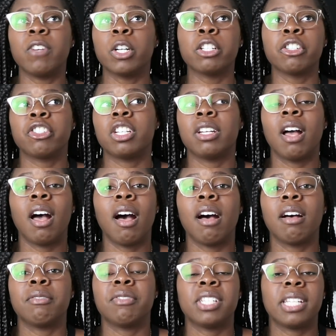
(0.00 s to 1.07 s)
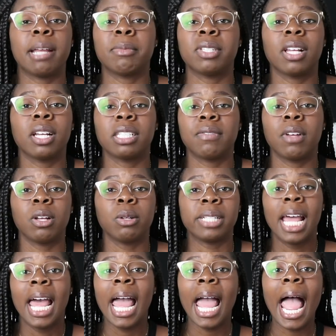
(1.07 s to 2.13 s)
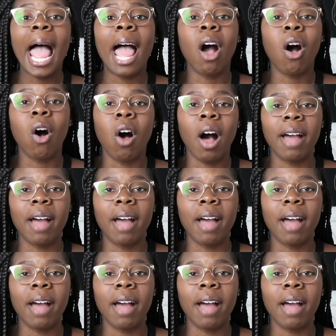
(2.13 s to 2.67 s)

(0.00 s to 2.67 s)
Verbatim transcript: version of Samsung's phones at all.